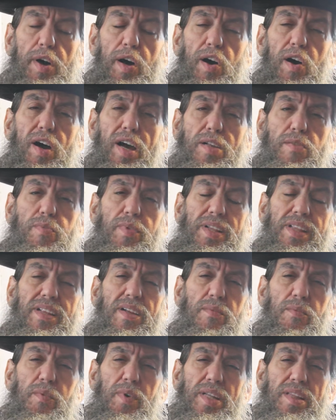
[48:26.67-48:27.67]
behind
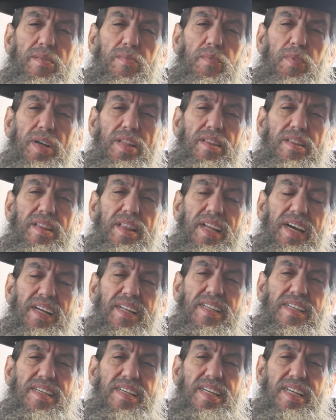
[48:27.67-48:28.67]
what
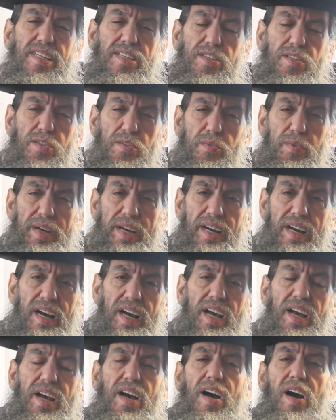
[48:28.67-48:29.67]
Lichtenstein is doing,
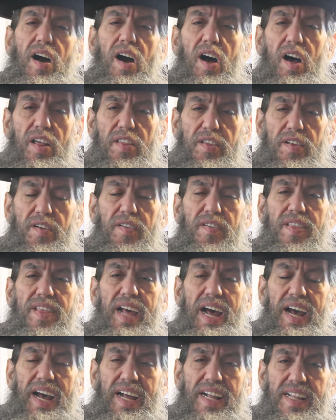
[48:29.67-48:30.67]
other
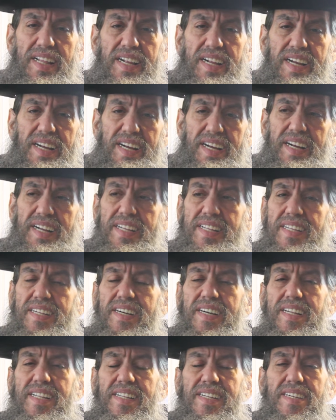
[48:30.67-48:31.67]
than
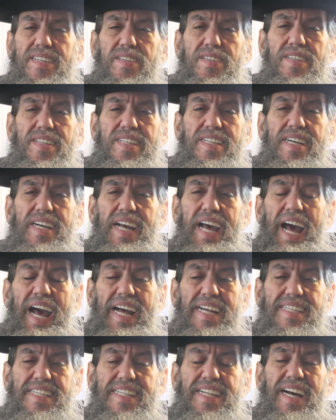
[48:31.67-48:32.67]
to
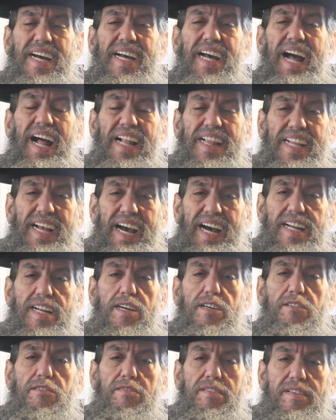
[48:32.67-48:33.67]
cast a kalkai, a
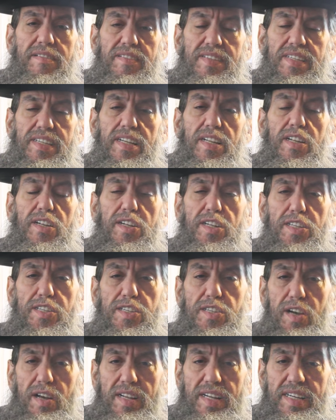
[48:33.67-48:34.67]
kriyas and
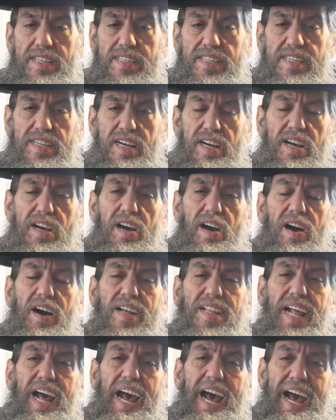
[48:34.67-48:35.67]
litzonis
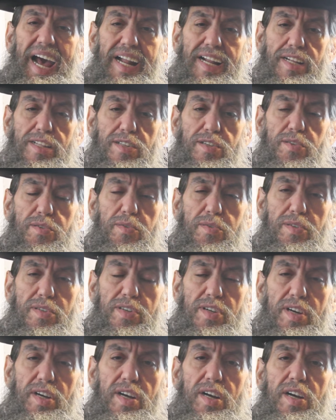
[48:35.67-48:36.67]
on the attitude
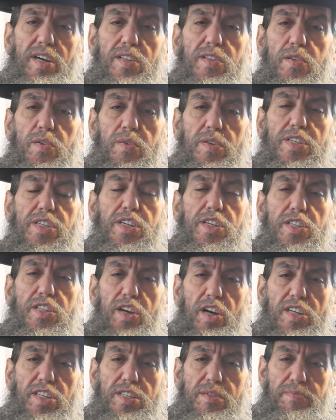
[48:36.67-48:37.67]
towards
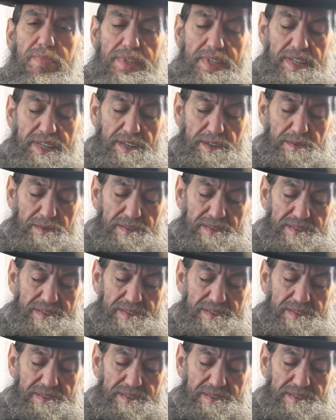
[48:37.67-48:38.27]
kedoshim to you?